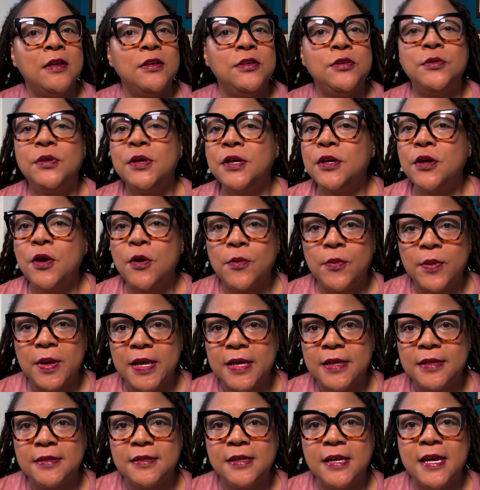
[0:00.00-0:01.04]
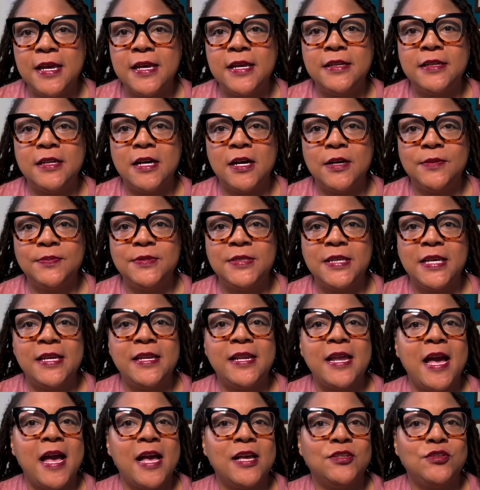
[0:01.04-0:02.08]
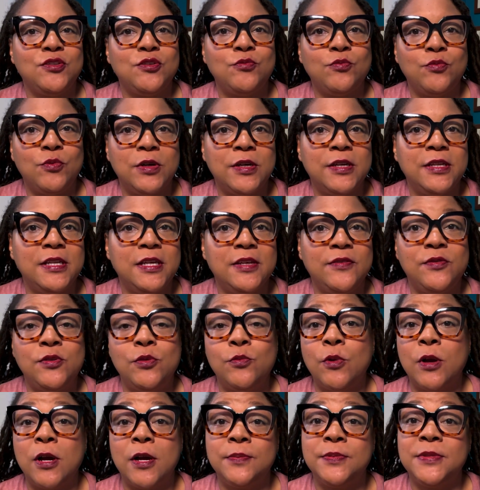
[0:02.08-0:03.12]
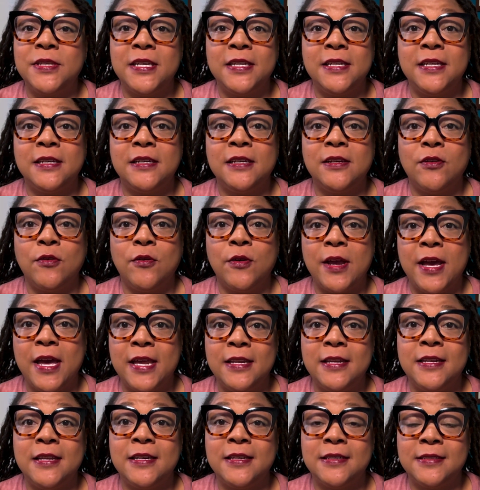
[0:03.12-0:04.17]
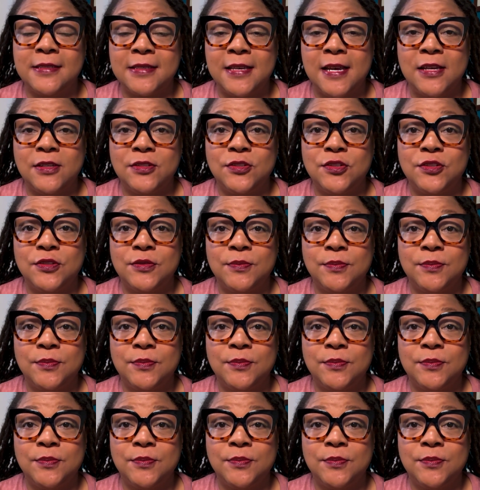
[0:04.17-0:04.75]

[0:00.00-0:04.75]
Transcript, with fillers: you can go in and update as you would if you were updating or editing a sketch.